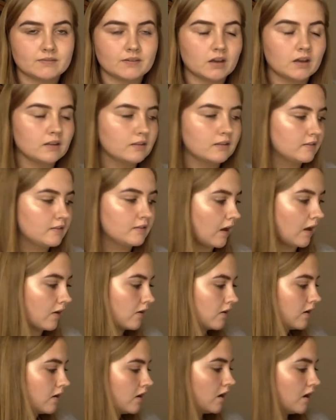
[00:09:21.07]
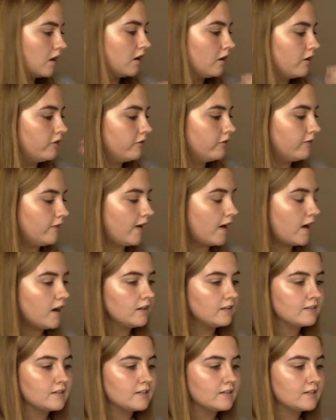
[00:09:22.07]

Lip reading: So, first,